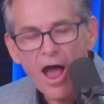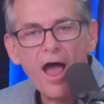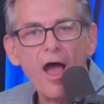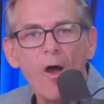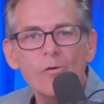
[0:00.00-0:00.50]

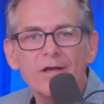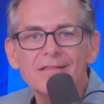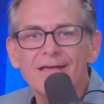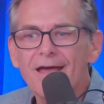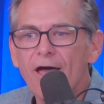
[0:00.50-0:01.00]
How
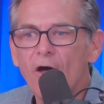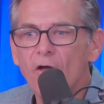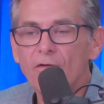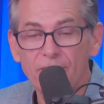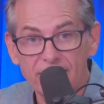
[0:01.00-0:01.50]
in the
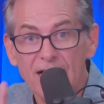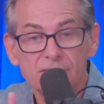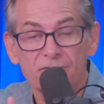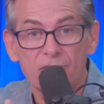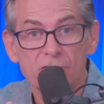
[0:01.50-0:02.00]
hell?
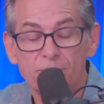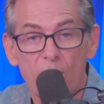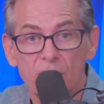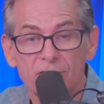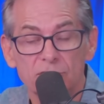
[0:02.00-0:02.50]
That's the first
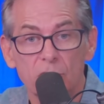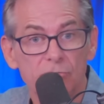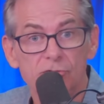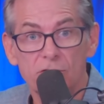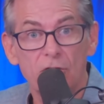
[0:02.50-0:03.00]
part of the joke.
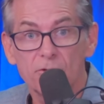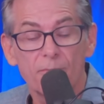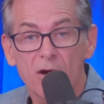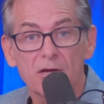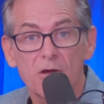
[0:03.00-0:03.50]
There's another
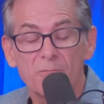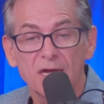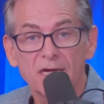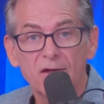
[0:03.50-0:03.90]
part coming.